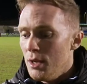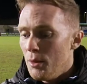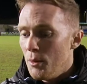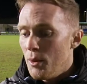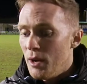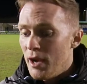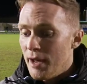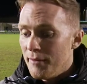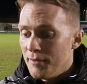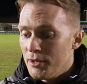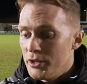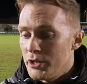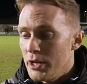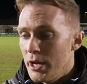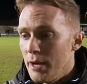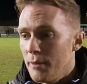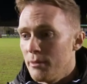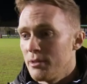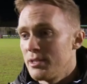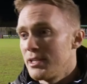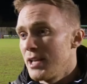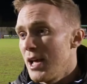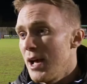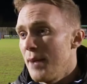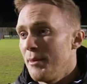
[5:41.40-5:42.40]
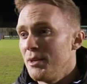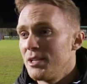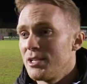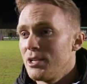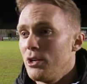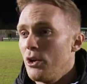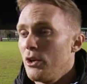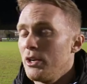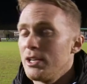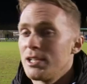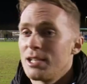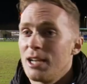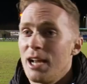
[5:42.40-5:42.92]
we'll have a chat with Sam. He's
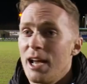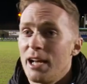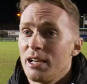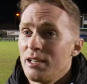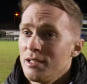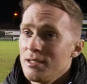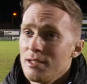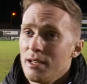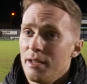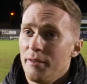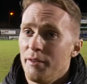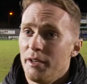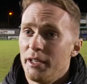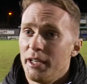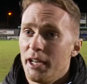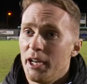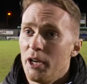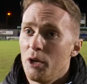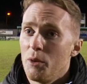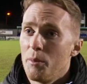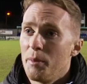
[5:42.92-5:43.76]
an honest lad. If he did,